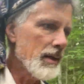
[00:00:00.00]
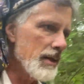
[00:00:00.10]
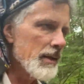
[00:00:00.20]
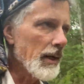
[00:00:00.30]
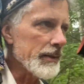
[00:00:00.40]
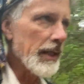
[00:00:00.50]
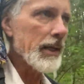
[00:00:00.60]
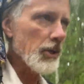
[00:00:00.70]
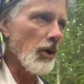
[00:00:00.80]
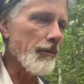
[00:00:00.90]

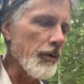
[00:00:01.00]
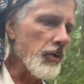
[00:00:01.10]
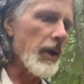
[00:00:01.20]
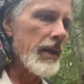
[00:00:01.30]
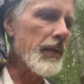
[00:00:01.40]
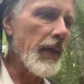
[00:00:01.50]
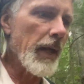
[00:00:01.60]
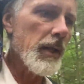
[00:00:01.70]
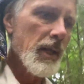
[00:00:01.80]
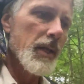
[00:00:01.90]
it all for granted that
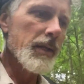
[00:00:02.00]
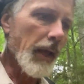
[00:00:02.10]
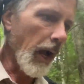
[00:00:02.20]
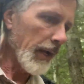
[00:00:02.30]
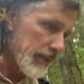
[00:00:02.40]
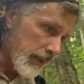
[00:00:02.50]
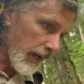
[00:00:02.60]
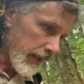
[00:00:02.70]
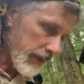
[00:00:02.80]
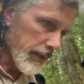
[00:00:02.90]
I can
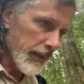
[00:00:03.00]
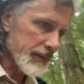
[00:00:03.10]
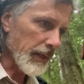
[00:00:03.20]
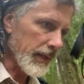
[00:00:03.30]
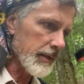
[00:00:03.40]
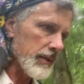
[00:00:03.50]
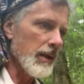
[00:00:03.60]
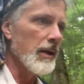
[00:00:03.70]
hike this, I can